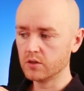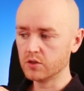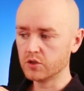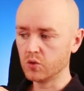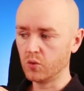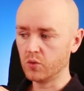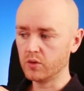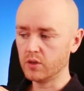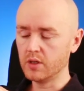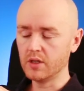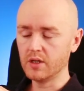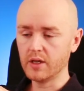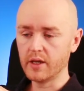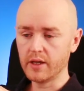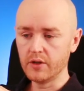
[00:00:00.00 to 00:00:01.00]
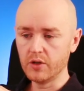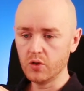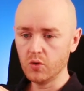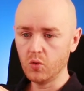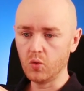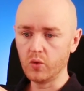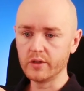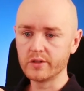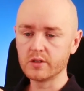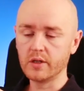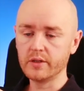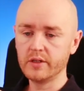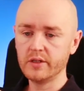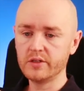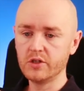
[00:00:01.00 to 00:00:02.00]
So no, it's
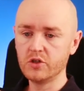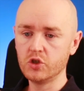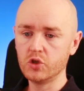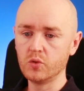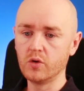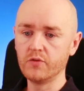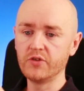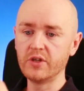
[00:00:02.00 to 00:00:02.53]
not this issue of,